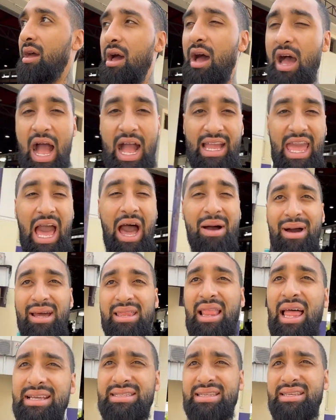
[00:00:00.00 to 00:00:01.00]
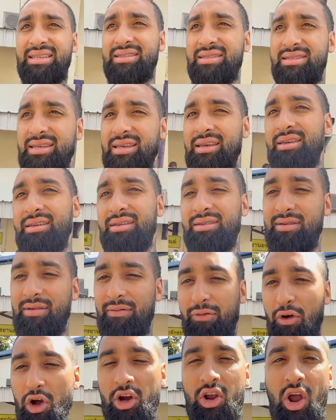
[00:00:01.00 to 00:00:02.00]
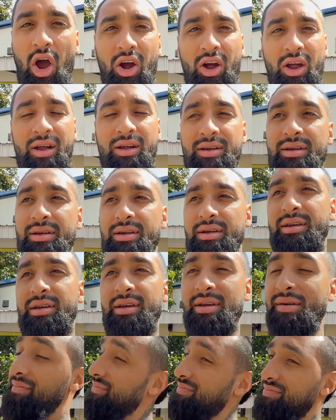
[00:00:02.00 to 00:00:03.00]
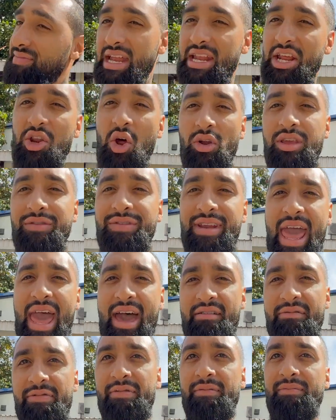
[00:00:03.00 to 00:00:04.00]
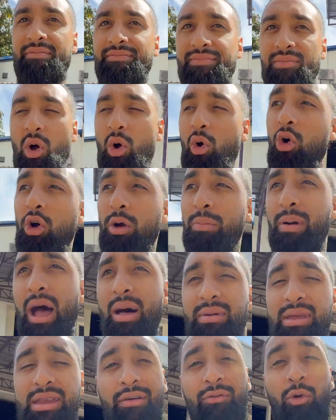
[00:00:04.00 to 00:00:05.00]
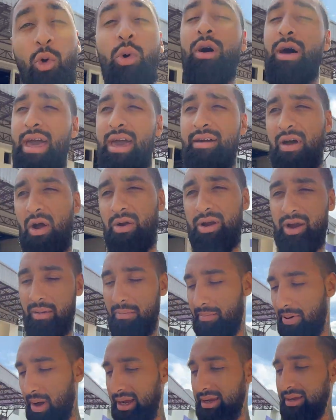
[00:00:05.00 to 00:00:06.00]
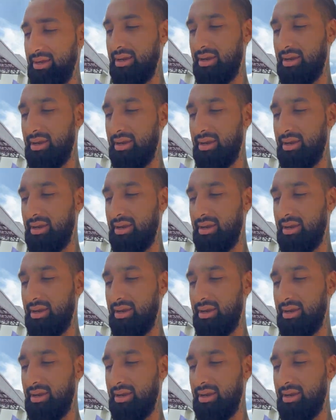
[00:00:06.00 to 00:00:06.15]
I got my license for a car that I don't even have, or probably never will have out here. But